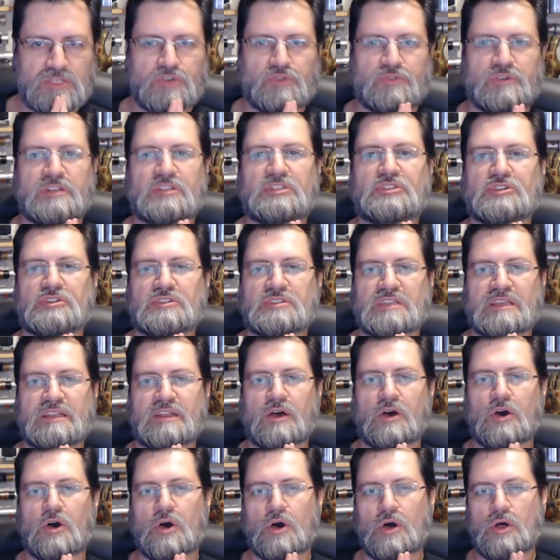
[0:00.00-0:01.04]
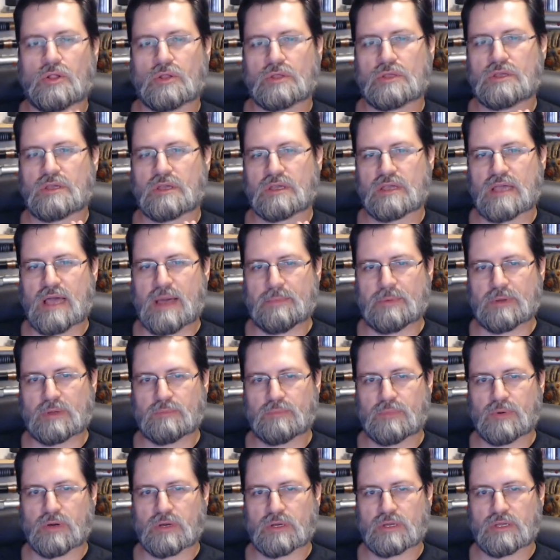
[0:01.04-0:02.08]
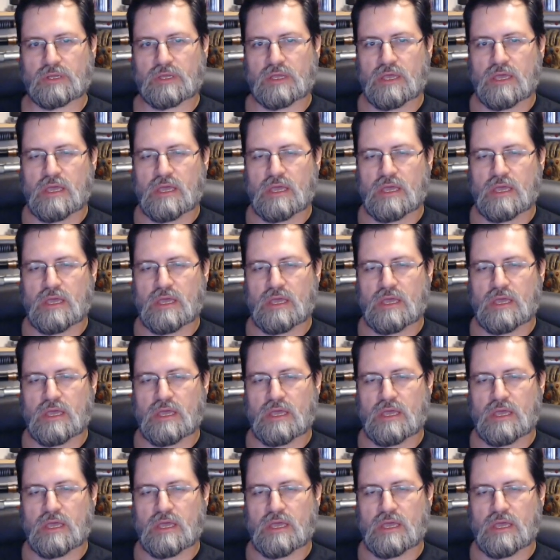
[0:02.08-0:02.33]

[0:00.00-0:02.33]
creatures in a Hulk comic book